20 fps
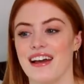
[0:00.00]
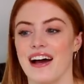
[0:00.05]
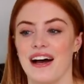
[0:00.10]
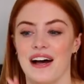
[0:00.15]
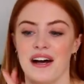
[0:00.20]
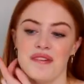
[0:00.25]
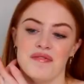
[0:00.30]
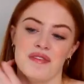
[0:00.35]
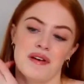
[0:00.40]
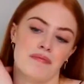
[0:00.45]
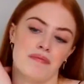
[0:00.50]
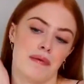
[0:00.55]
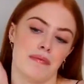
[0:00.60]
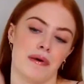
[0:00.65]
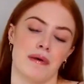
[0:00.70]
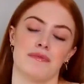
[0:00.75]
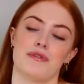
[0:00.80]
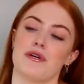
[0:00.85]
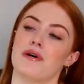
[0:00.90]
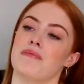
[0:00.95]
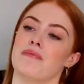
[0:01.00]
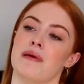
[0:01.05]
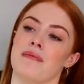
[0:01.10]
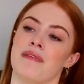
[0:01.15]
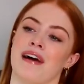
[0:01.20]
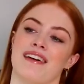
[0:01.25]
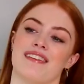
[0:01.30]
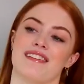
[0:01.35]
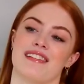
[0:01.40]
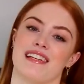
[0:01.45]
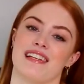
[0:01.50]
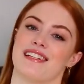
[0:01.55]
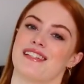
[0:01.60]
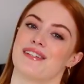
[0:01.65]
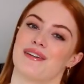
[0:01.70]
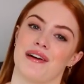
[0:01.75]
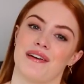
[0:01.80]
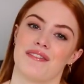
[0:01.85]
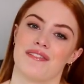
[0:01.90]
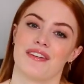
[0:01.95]
um, and my mum told me about it
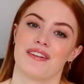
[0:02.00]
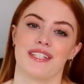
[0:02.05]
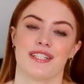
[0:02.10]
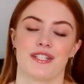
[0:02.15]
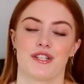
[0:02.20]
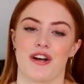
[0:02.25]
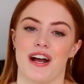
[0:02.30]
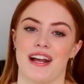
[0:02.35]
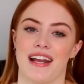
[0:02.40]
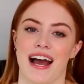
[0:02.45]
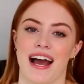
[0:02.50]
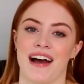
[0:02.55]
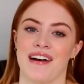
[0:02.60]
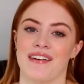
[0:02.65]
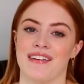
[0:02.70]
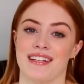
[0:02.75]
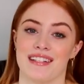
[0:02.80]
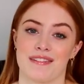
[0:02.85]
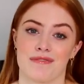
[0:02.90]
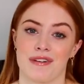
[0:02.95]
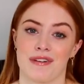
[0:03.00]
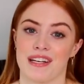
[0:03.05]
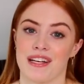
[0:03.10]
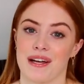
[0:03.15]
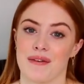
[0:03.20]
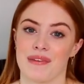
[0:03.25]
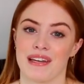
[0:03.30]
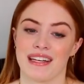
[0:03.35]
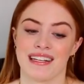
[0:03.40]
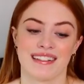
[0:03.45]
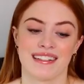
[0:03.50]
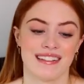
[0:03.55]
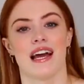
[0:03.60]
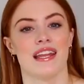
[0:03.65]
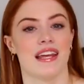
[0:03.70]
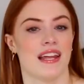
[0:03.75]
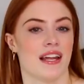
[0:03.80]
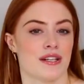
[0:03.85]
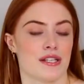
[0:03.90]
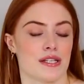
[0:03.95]
so I've tried it out and it's really yummy.
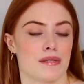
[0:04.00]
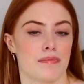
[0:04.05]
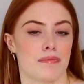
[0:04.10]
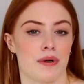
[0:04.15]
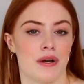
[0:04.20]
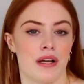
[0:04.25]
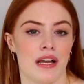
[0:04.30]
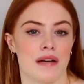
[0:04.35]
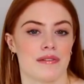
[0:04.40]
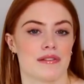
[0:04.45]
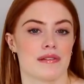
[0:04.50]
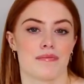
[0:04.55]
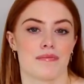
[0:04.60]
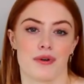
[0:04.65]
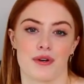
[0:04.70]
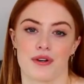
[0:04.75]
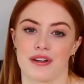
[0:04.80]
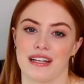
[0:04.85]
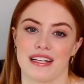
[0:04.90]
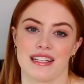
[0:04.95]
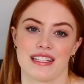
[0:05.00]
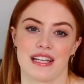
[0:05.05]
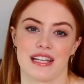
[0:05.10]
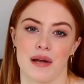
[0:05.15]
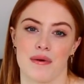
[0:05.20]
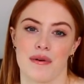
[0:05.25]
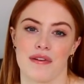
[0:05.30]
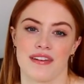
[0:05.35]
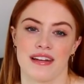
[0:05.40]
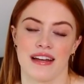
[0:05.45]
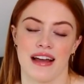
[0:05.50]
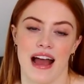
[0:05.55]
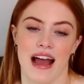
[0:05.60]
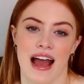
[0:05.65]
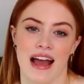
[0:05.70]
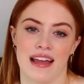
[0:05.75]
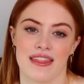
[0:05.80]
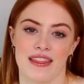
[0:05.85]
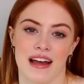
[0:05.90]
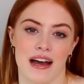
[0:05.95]
And then I'll just boil up some broccoli to go with it
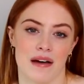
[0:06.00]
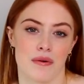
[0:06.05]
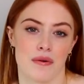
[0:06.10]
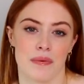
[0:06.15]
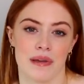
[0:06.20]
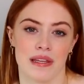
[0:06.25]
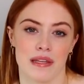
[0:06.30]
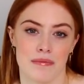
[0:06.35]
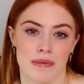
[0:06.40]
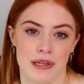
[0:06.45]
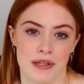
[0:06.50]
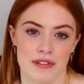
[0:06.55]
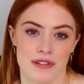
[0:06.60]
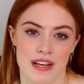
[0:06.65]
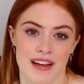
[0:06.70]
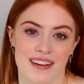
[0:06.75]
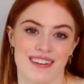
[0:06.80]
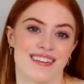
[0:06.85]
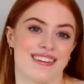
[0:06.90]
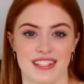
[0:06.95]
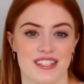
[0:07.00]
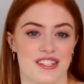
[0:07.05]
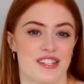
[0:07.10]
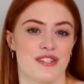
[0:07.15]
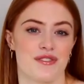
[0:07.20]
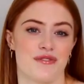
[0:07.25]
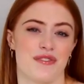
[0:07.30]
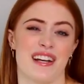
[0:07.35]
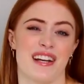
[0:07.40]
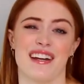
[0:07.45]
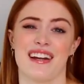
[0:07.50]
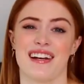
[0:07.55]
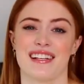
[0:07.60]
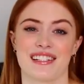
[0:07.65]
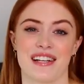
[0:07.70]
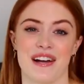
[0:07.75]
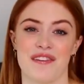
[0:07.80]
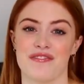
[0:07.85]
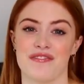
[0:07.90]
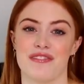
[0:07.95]
and that will be the meal done. It's just a really
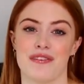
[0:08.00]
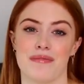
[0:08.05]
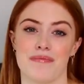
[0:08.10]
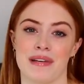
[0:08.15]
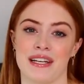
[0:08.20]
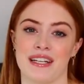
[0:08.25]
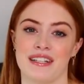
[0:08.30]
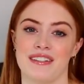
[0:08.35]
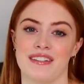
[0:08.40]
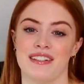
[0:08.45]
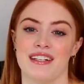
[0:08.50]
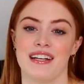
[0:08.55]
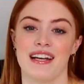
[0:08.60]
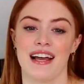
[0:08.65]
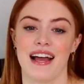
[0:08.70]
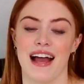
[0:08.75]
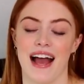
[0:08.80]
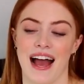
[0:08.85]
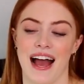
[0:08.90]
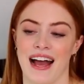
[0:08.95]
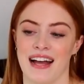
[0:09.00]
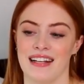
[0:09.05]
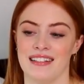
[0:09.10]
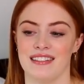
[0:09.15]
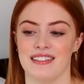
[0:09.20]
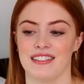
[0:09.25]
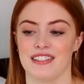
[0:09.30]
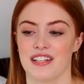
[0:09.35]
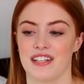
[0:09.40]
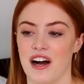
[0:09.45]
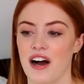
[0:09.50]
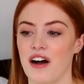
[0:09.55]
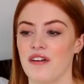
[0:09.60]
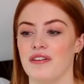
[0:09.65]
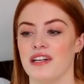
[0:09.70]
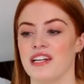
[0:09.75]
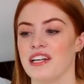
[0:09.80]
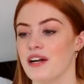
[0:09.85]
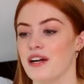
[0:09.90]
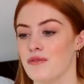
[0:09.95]
nice comfort meal and
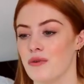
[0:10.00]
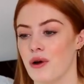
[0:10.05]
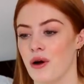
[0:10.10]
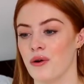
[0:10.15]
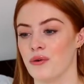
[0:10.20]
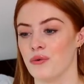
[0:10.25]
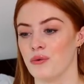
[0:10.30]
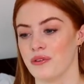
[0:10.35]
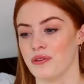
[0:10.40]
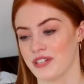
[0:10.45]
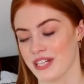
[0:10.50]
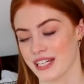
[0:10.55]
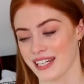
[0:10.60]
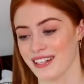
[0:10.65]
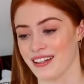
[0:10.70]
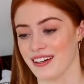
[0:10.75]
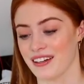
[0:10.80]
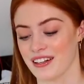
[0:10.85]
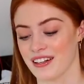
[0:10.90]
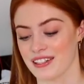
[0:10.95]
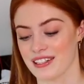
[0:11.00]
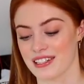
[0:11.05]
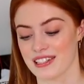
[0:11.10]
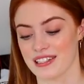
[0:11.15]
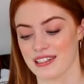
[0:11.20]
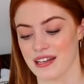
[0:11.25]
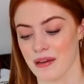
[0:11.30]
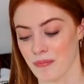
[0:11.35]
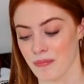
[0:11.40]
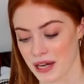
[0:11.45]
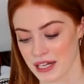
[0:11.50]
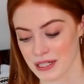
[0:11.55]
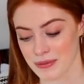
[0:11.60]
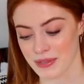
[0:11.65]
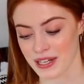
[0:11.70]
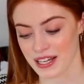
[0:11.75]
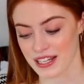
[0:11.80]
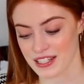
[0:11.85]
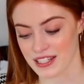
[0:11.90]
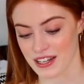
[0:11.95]
can't really go wrong with chicken nuggets and mashed
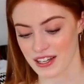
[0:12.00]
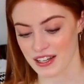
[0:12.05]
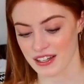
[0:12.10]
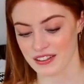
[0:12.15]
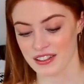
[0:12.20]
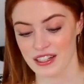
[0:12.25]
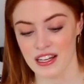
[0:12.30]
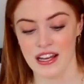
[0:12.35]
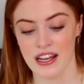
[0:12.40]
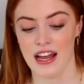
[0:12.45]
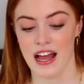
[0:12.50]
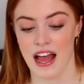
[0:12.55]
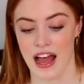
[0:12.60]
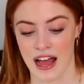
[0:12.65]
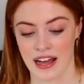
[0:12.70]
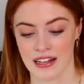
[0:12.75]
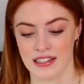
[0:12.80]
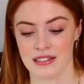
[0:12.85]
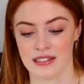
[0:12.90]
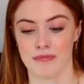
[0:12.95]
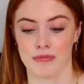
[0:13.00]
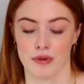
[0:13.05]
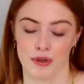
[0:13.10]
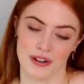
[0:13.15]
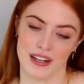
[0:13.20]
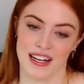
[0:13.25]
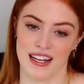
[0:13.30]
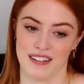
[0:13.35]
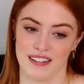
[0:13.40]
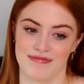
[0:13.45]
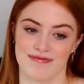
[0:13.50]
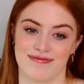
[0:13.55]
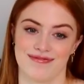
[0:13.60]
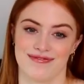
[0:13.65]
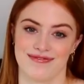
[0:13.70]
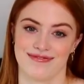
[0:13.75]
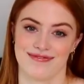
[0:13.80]
potato and broccoli